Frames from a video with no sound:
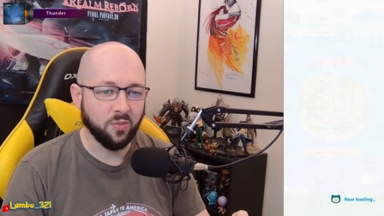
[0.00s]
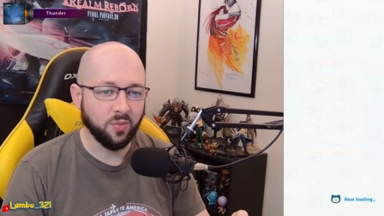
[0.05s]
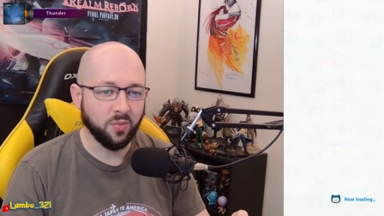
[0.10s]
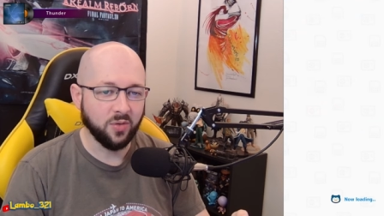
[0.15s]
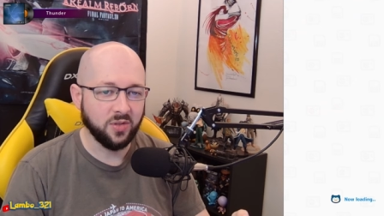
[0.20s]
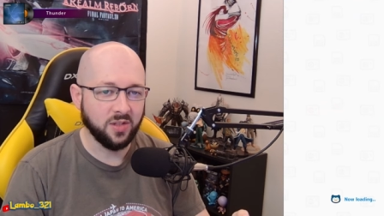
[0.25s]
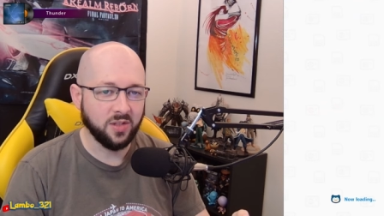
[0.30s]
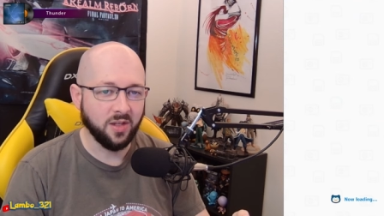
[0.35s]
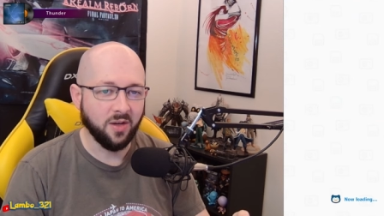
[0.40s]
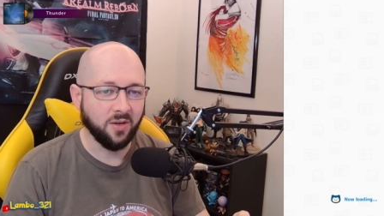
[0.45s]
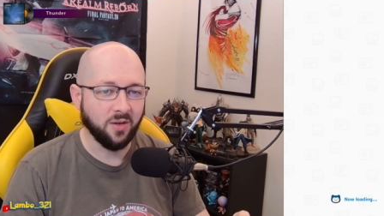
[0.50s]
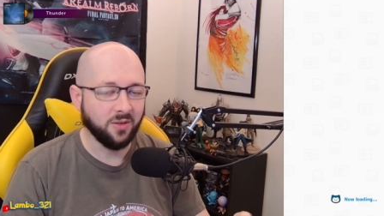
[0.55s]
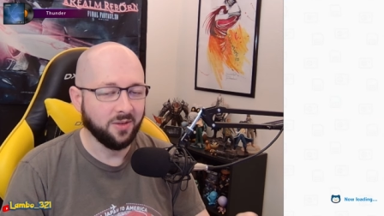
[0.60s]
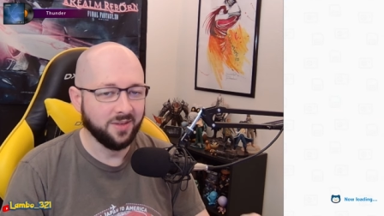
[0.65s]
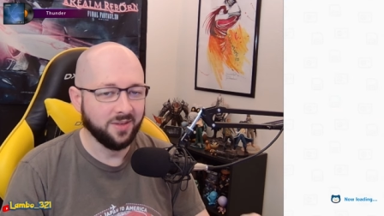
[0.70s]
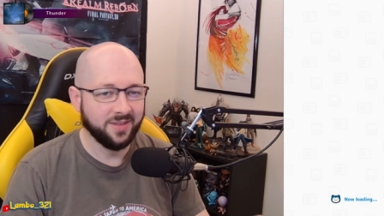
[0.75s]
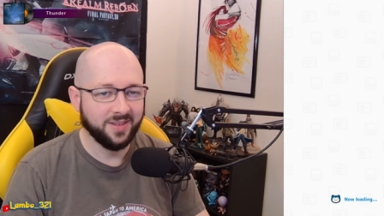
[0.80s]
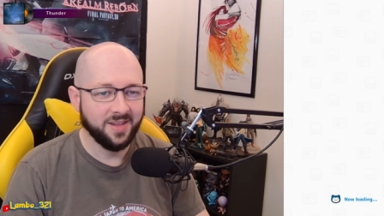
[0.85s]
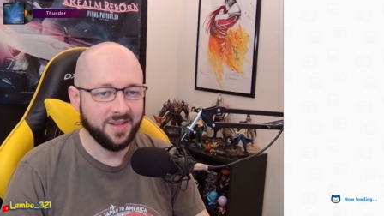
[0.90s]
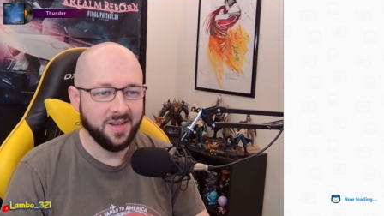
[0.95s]
slow.
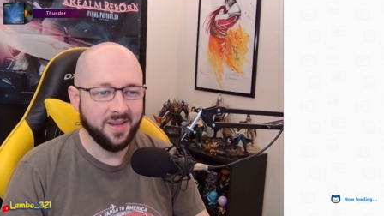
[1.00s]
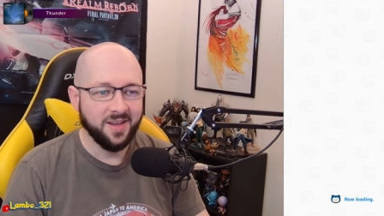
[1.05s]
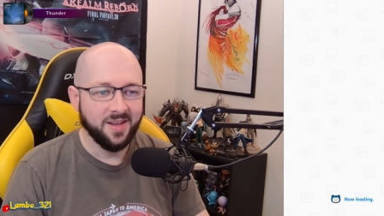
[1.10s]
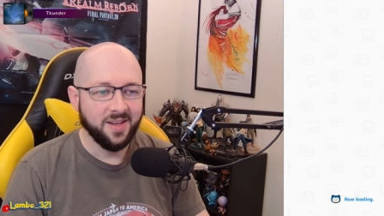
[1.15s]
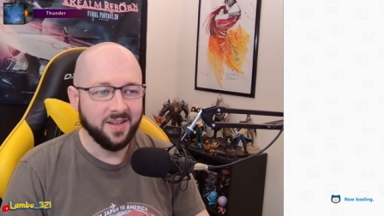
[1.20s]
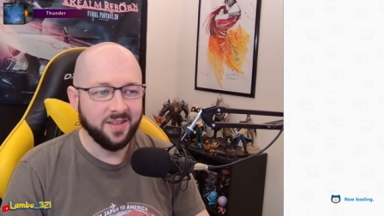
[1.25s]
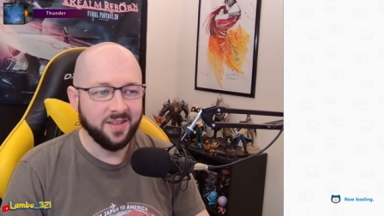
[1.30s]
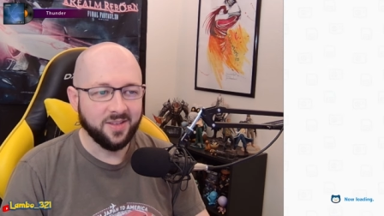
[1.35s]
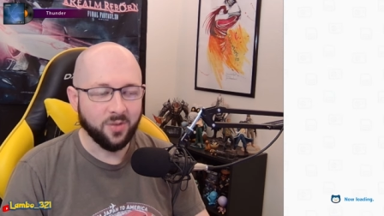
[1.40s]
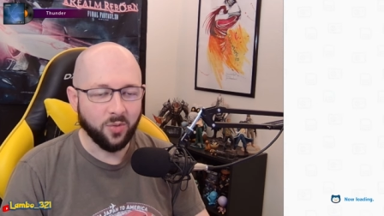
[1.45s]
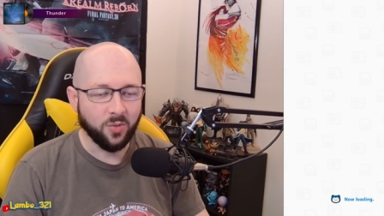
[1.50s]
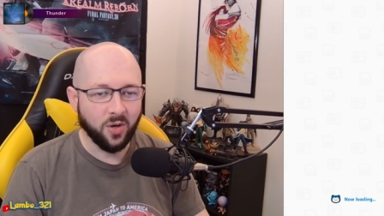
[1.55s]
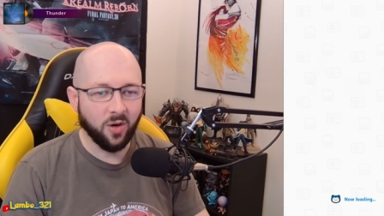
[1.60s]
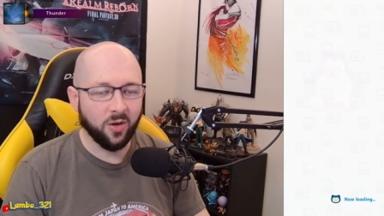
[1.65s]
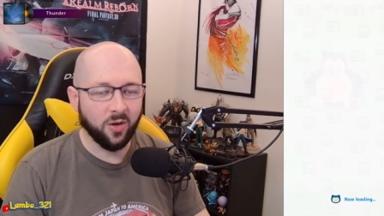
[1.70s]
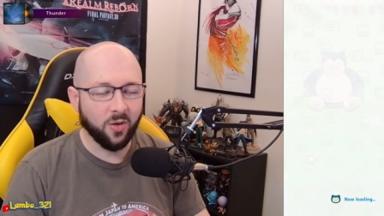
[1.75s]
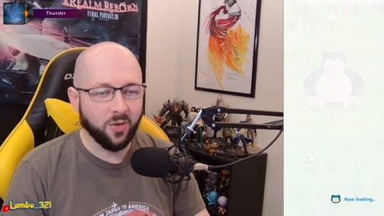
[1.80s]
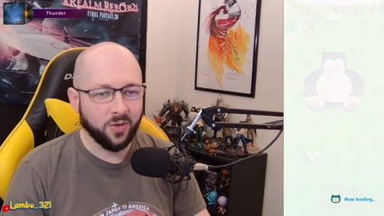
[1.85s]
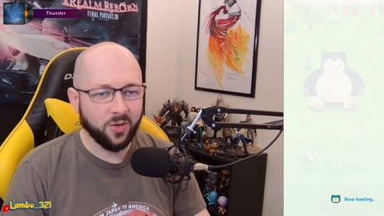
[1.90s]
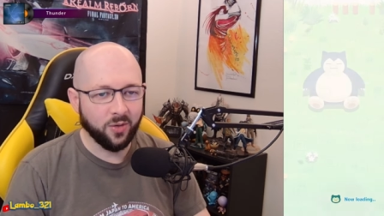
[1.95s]
So we are
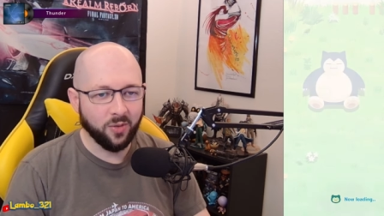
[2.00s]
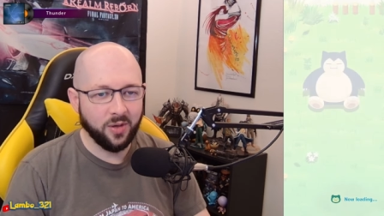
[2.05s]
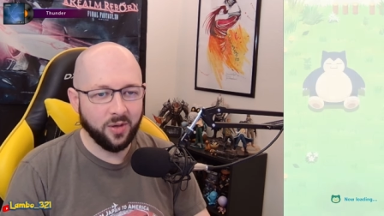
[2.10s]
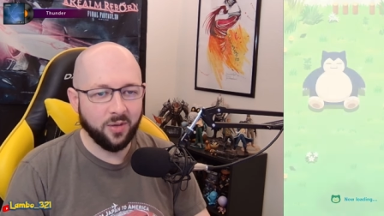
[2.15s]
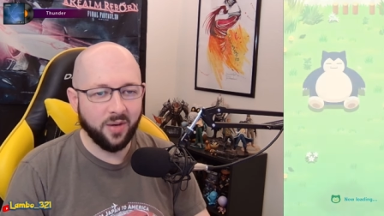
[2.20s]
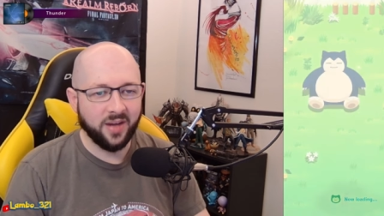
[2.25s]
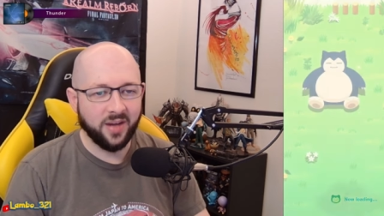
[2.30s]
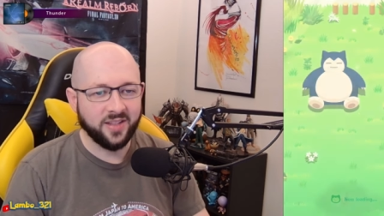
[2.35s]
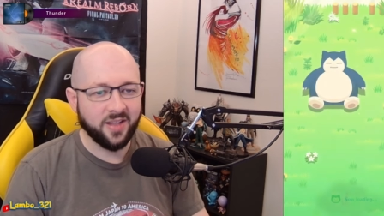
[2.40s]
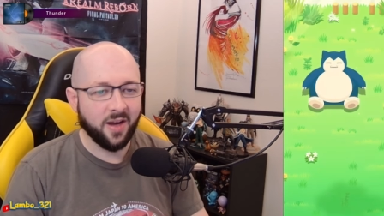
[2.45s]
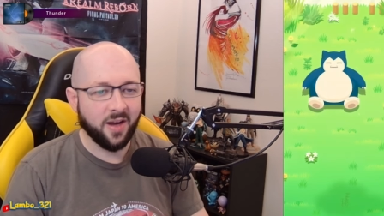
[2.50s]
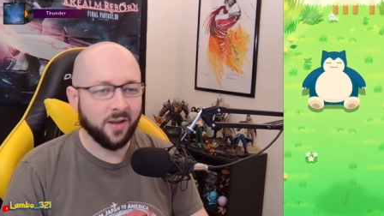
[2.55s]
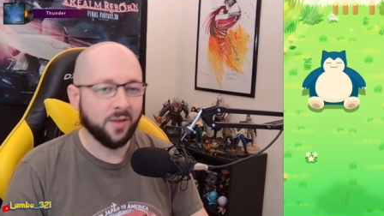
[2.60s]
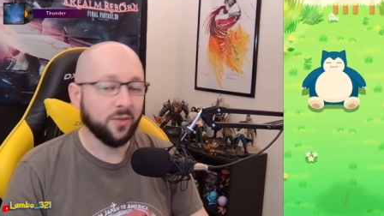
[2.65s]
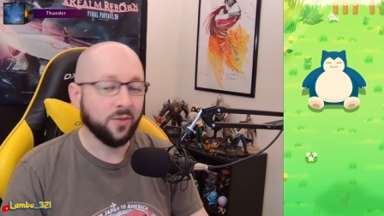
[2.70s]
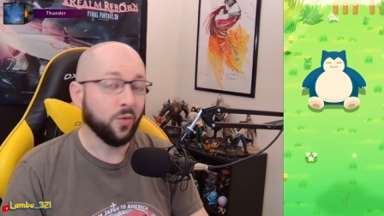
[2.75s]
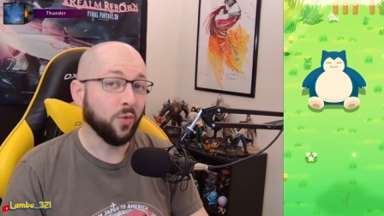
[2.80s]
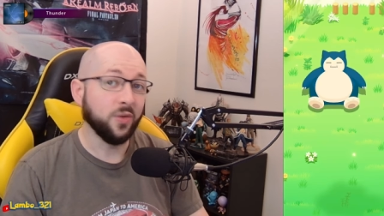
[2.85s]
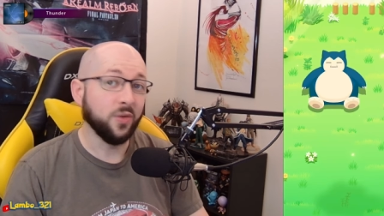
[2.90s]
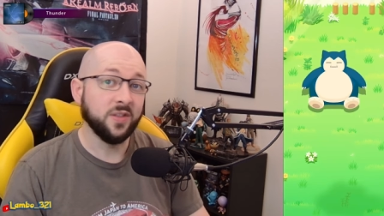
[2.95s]
going to Greengrass Isle, of
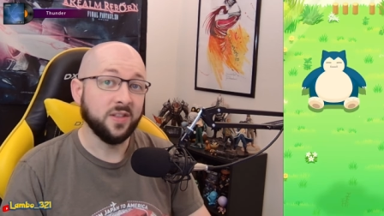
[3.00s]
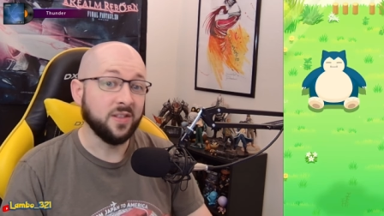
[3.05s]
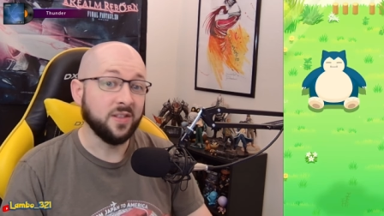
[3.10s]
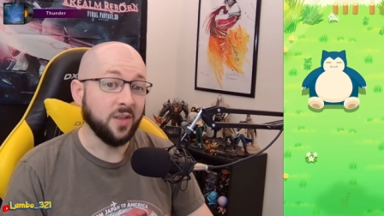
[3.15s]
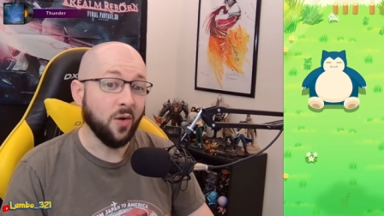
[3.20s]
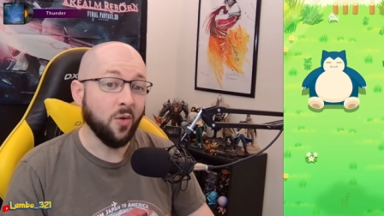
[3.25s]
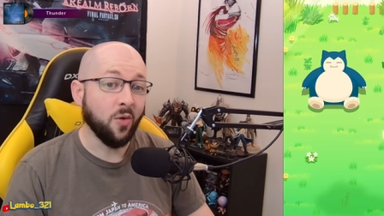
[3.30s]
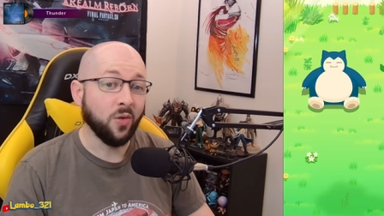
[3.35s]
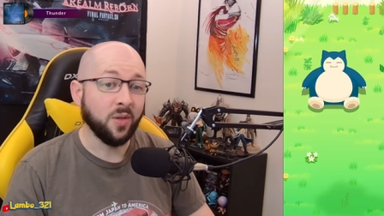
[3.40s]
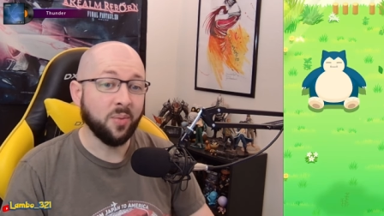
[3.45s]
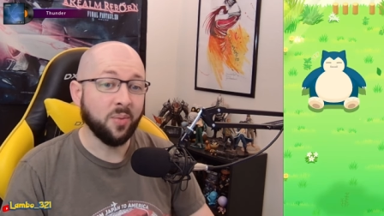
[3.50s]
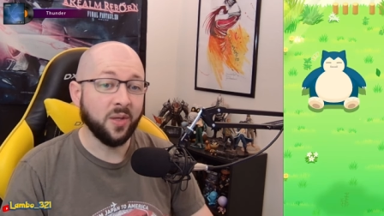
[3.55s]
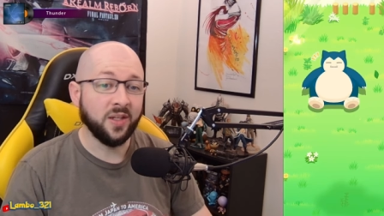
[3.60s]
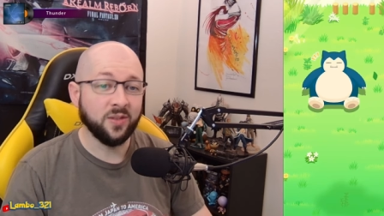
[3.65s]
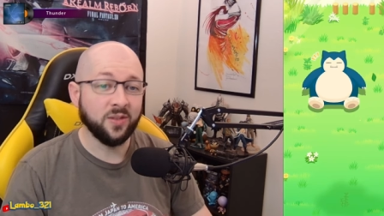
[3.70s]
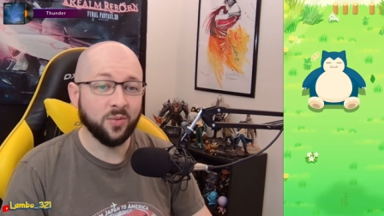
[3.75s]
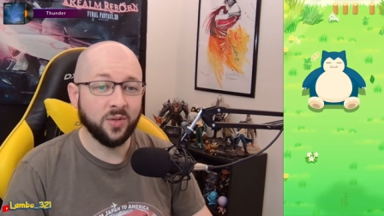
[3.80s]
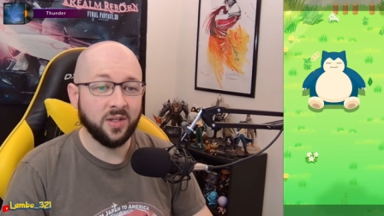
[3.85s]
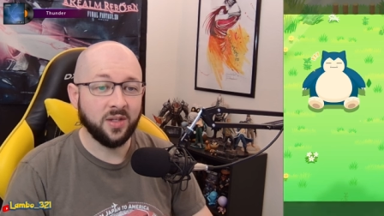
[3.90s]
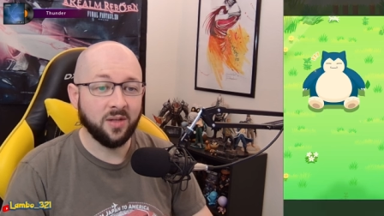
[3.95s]
course. It's the only place
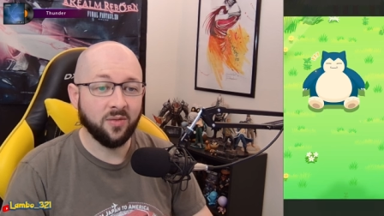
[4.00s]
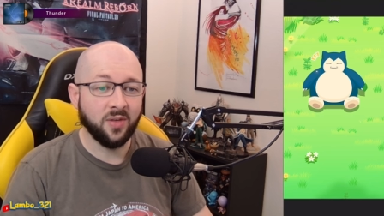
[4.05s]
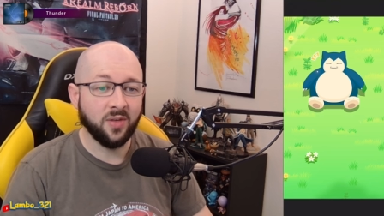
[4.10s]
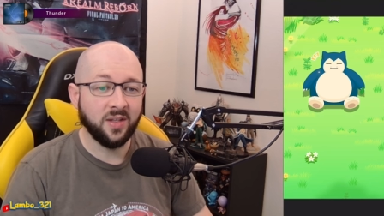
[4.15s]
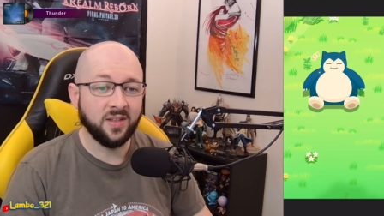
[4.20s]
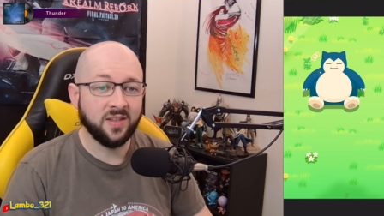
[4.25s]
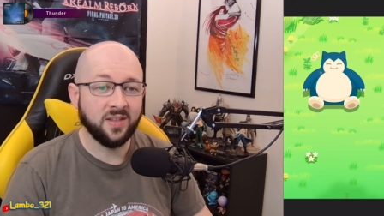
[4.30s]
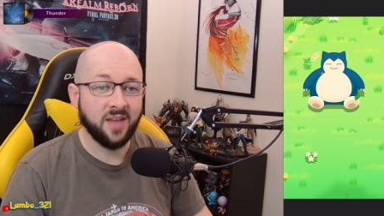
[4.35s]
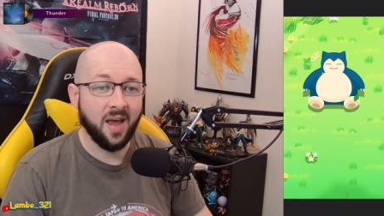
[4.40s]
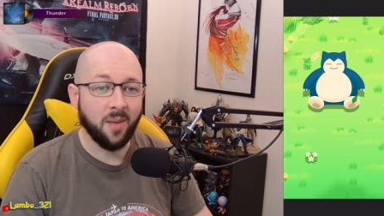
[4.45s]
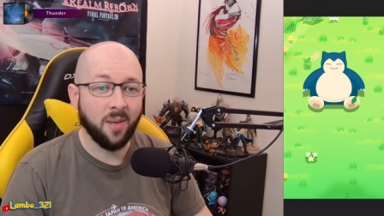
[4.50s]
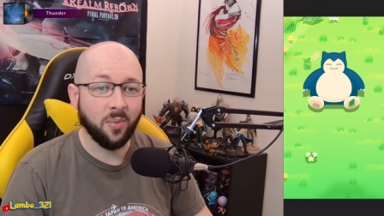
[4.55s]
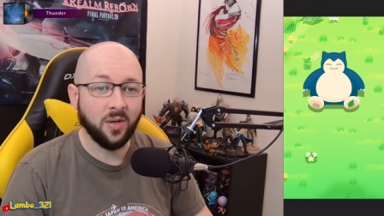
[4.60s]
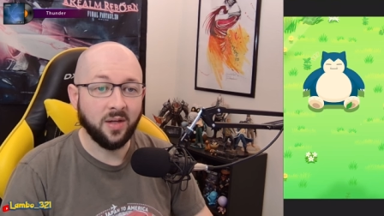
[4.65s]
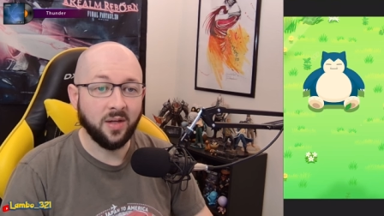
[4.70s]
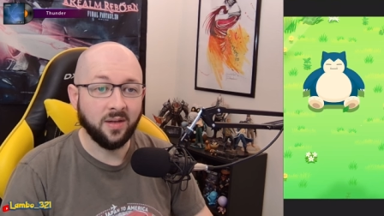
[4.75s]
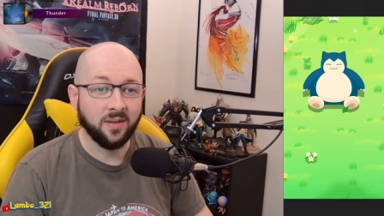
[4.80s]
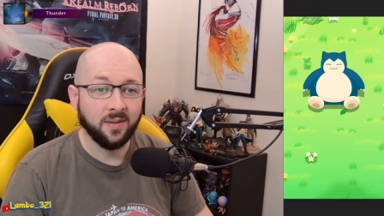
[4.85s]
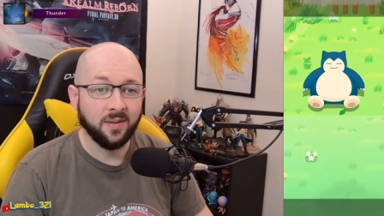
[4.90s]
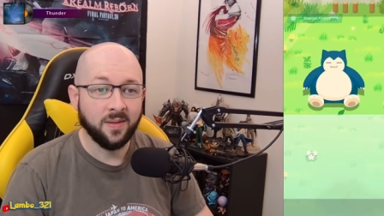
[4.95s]
where the event is
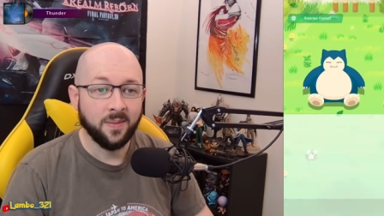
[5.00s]
happening.